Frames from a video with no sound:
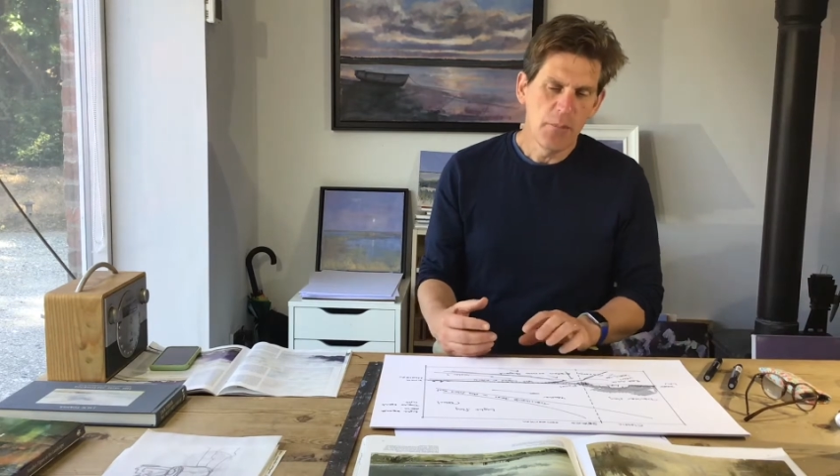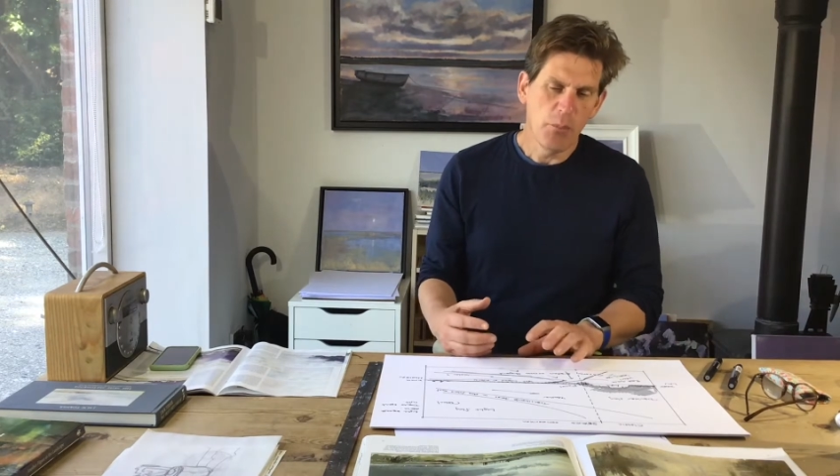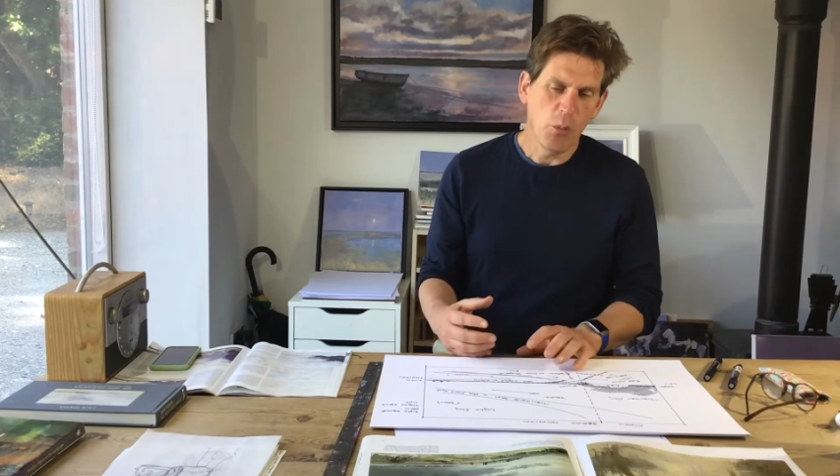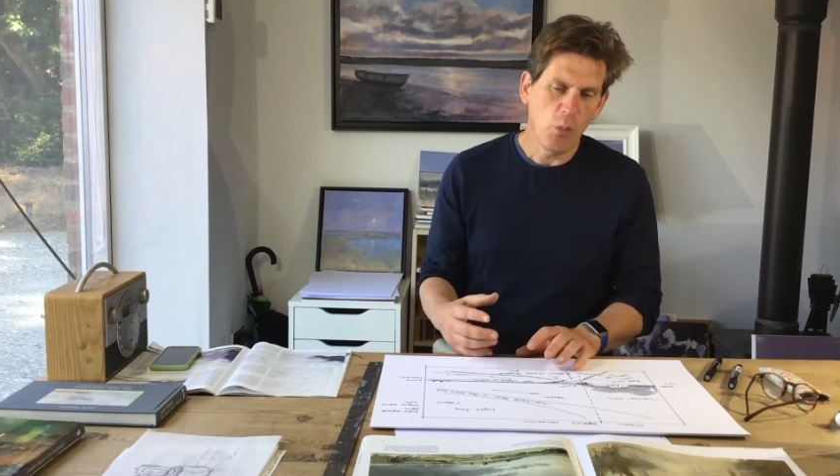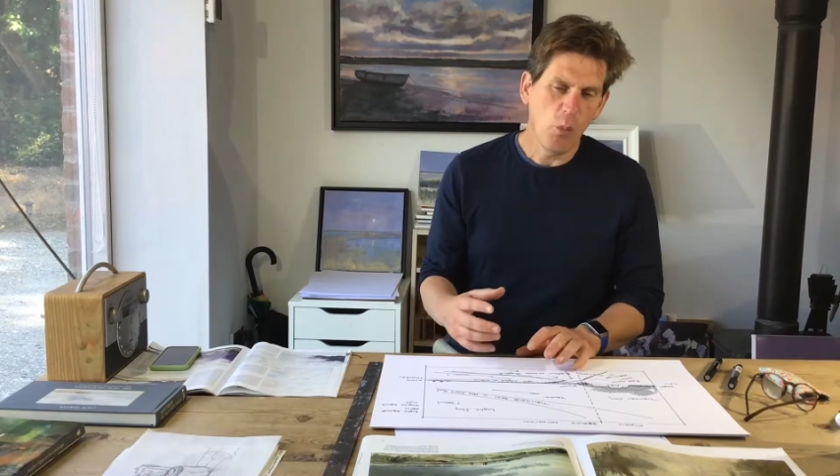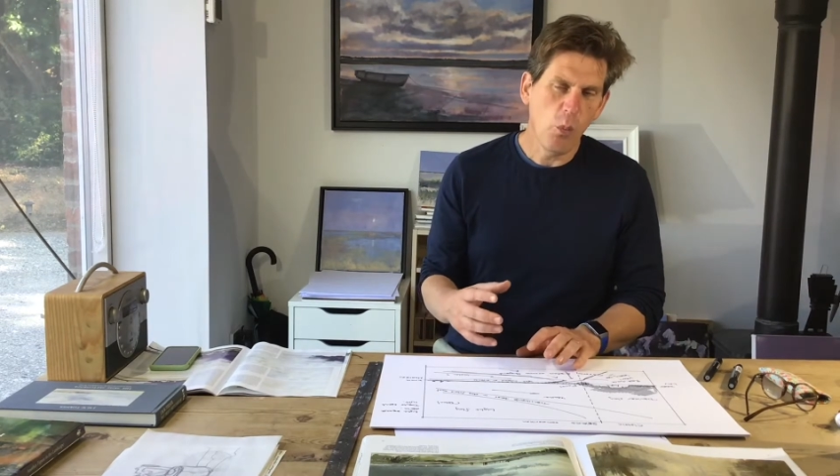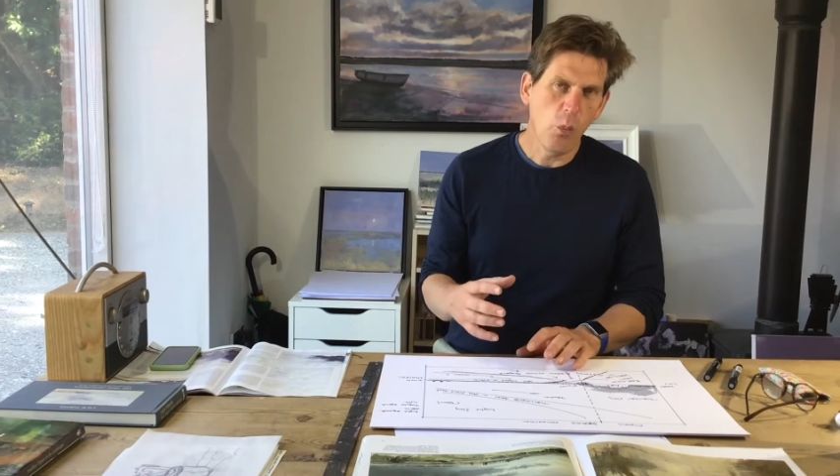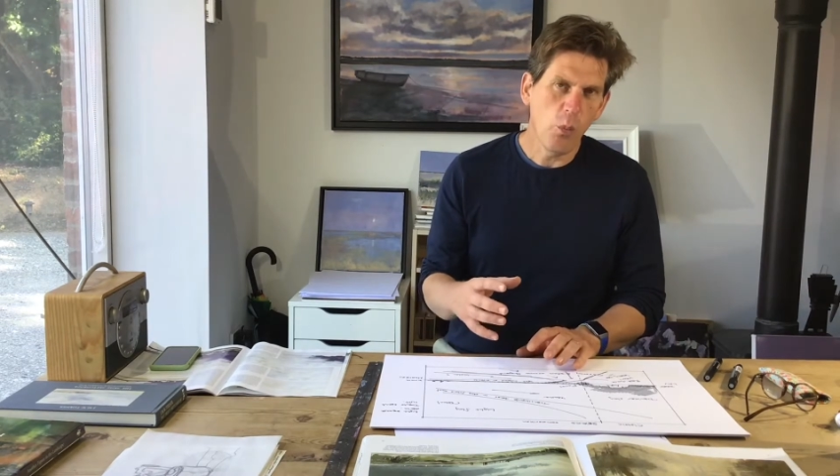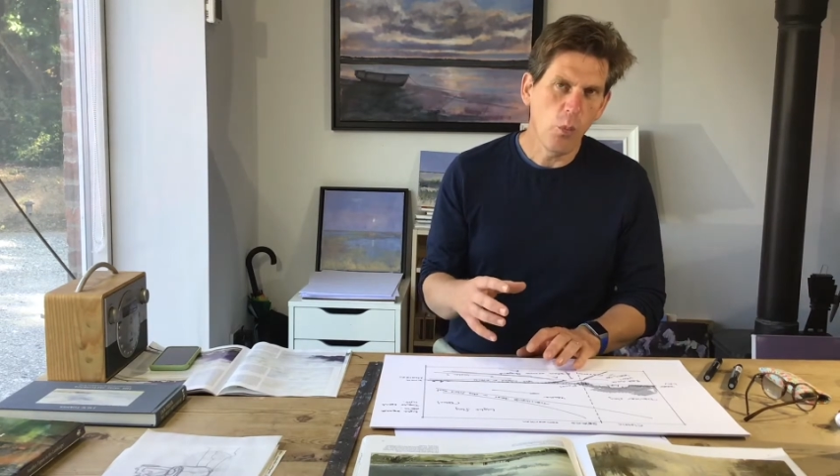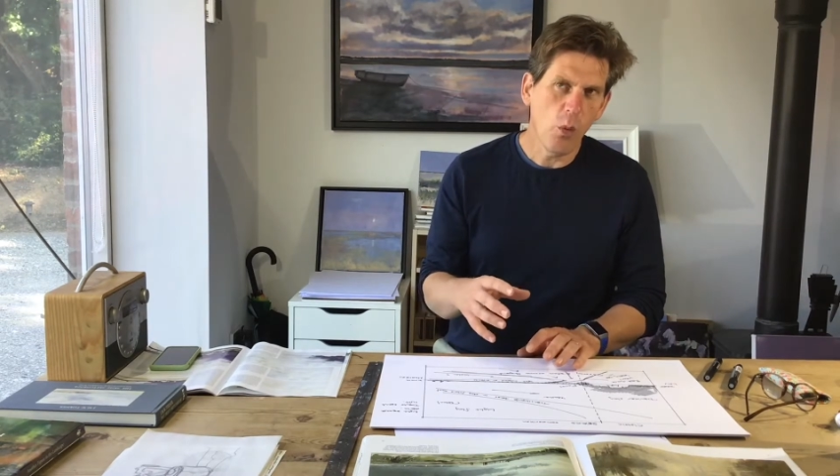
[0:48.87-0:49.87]
But
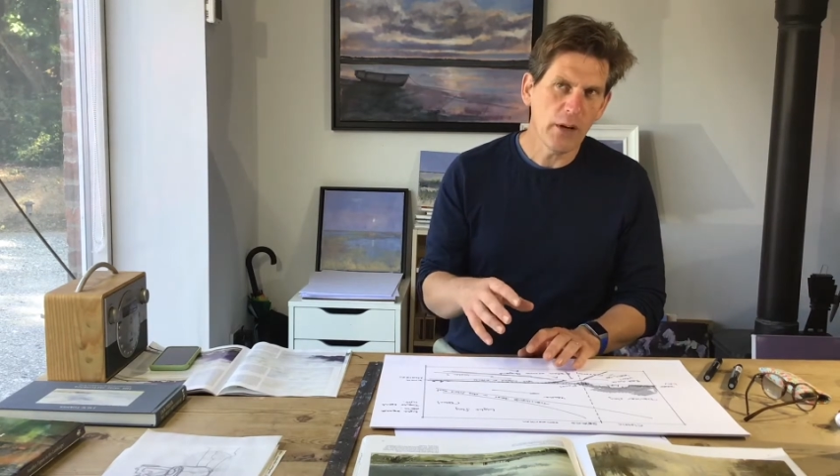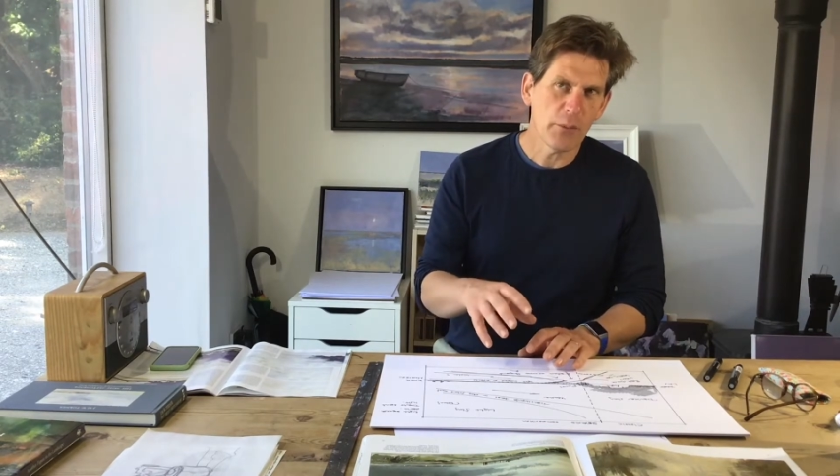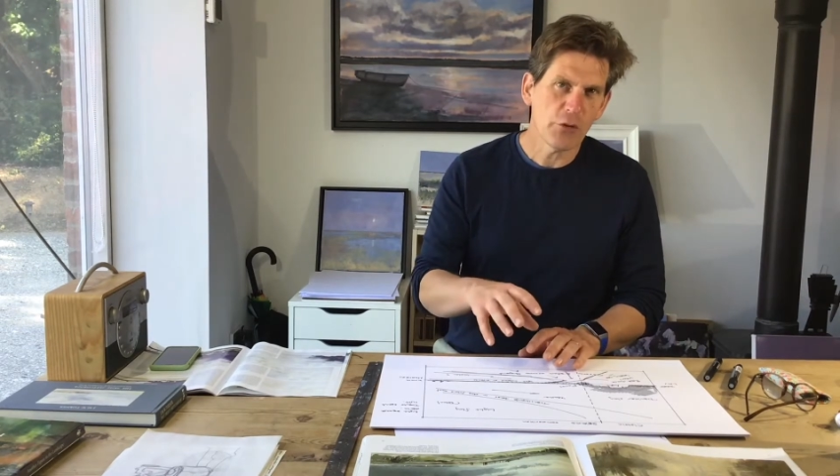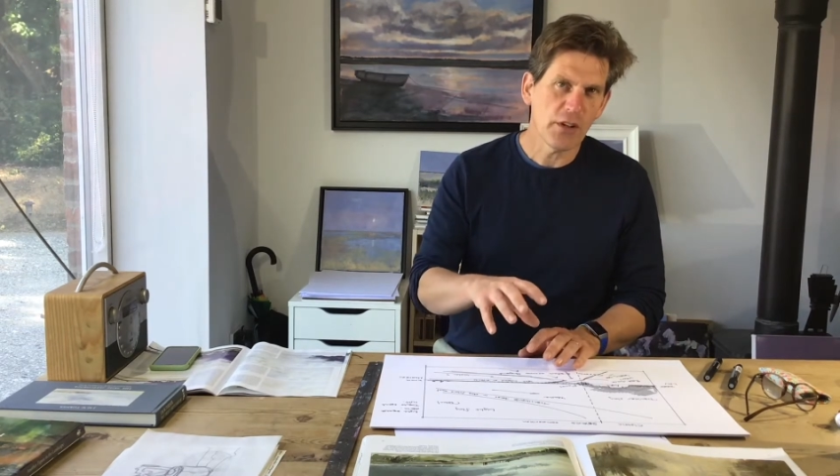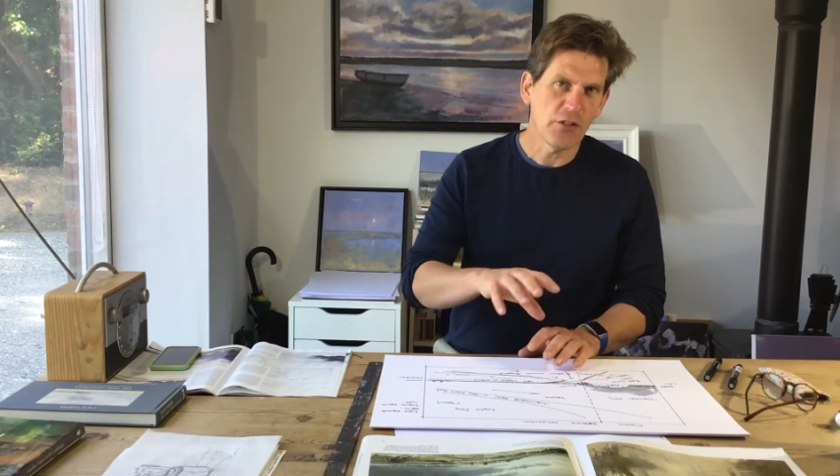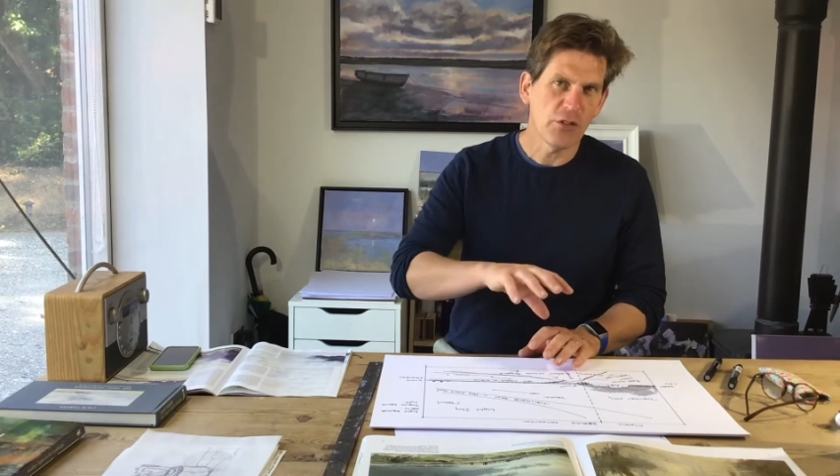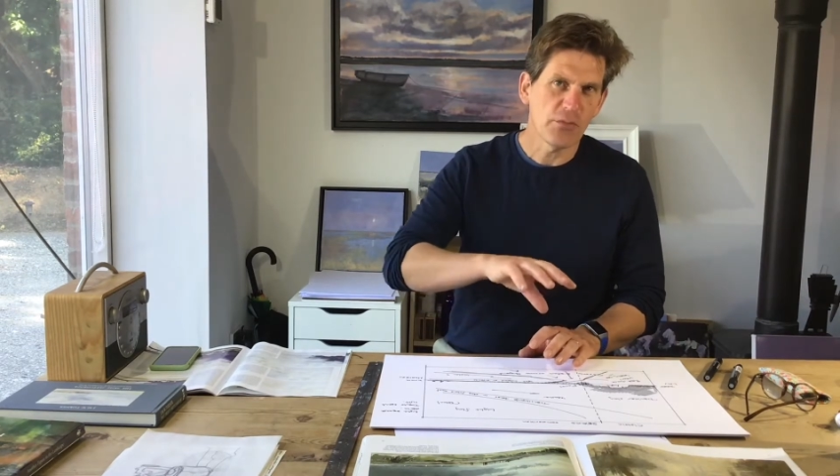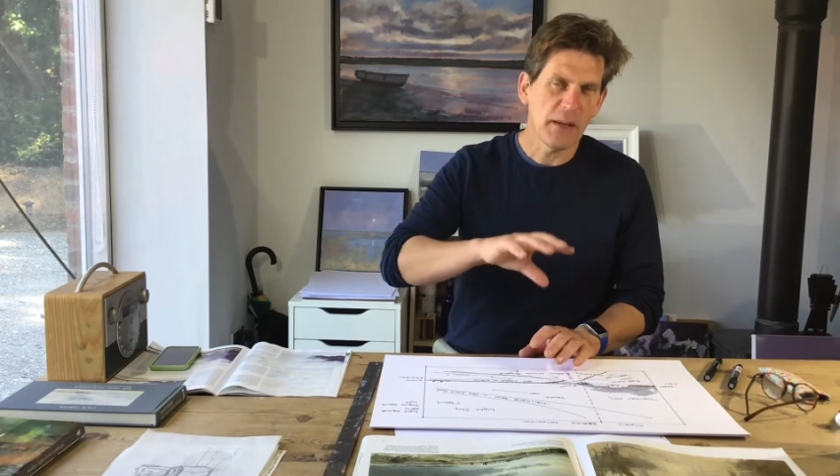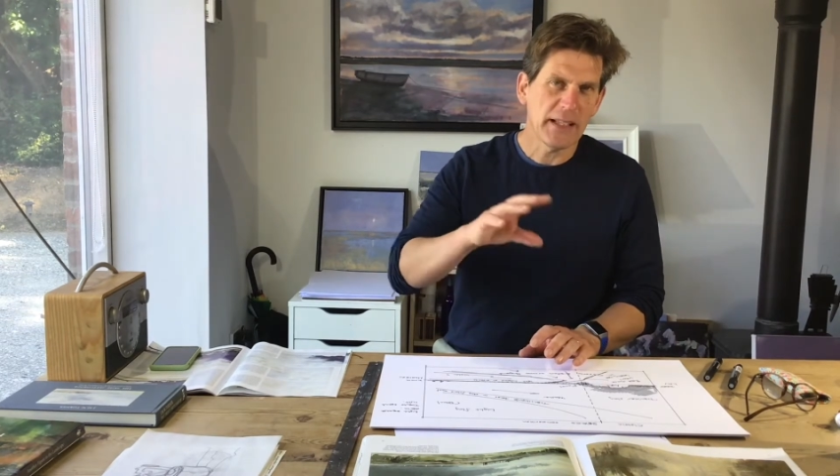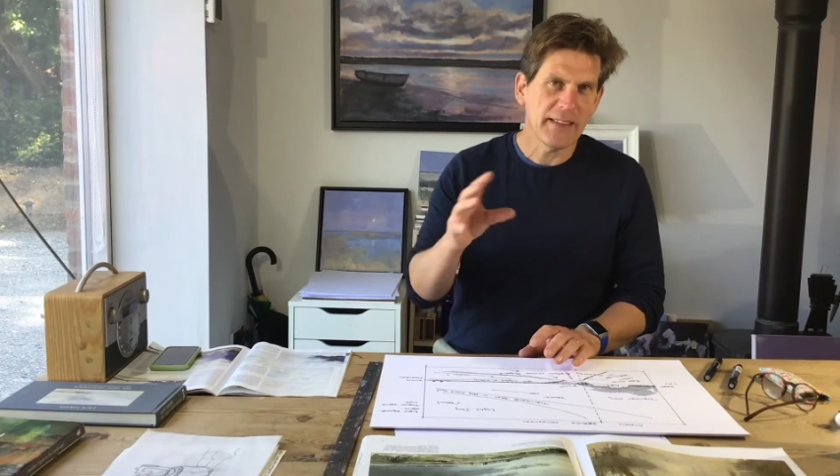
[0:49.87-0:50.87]
what I'm trying to do is
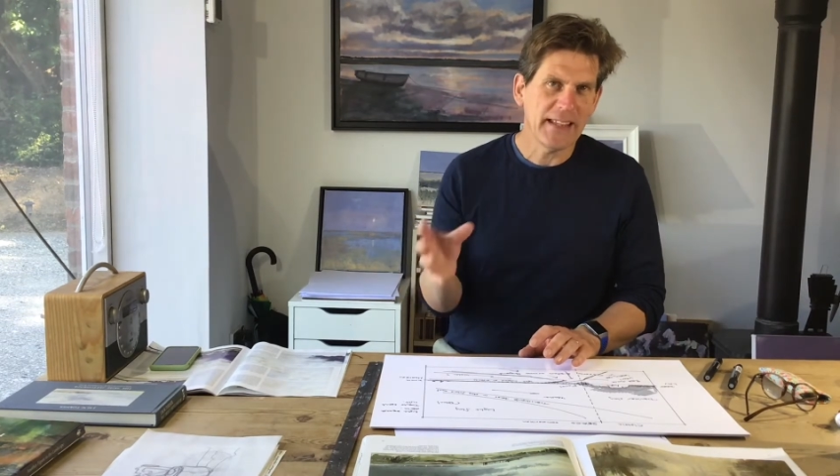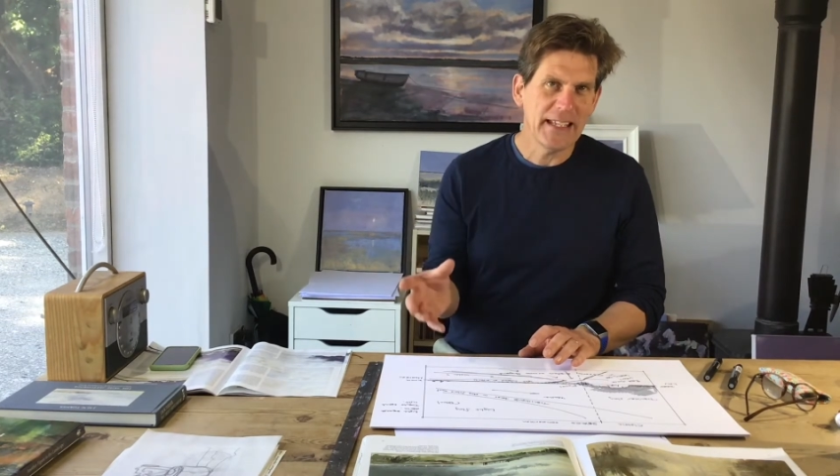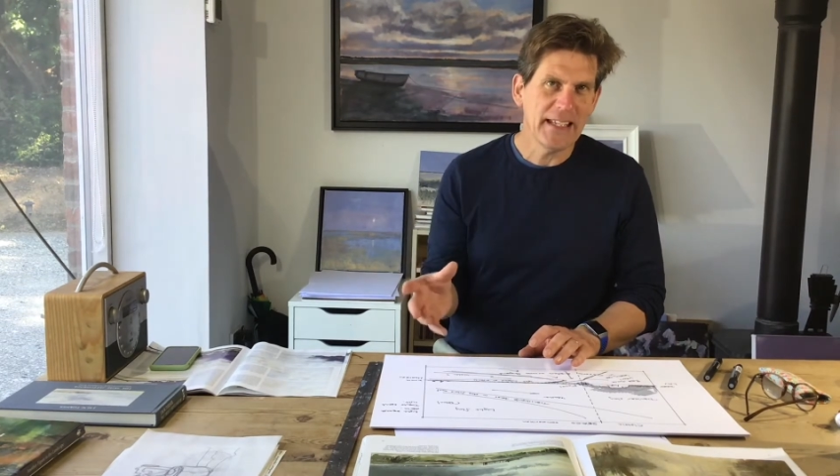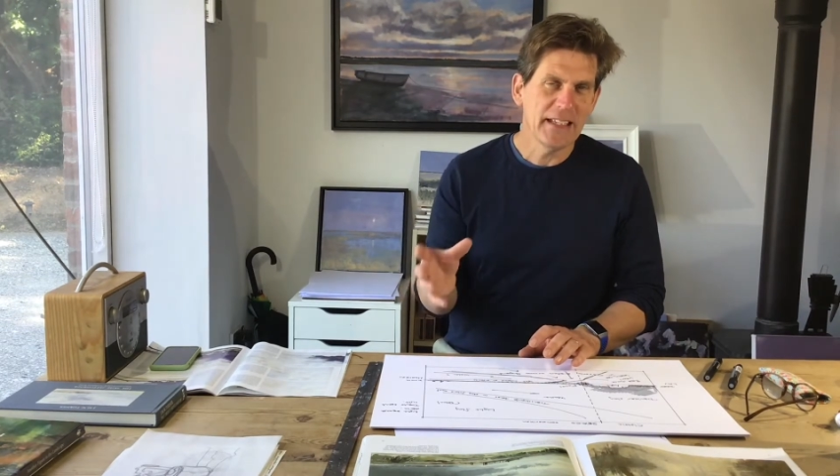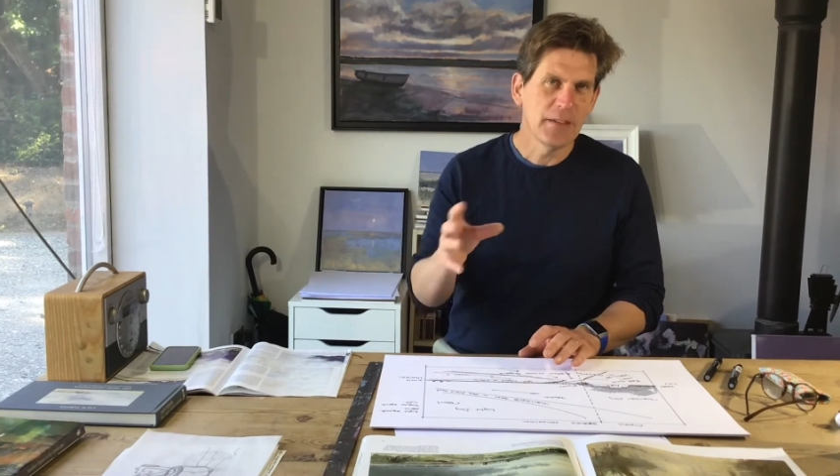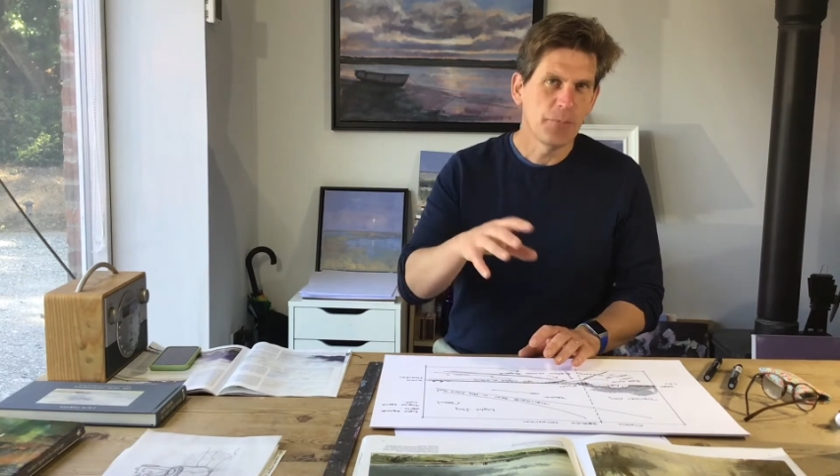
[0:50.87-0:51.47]
make the